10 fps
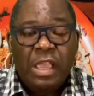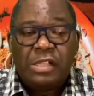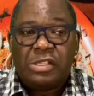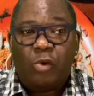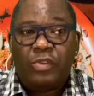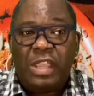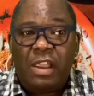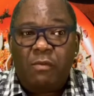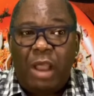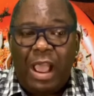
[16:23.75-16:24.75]
So
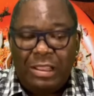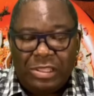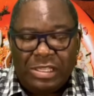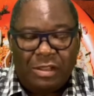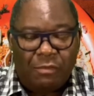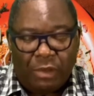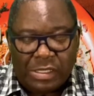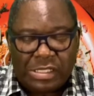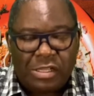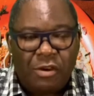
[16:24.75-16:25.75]
there, I did a, a,
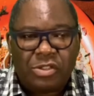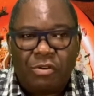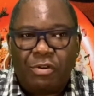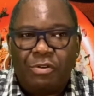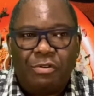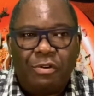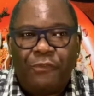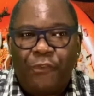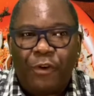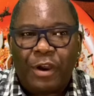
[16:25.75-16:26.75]
search on Google
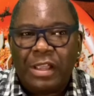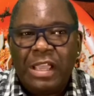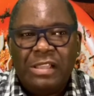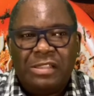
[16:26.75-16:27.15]
for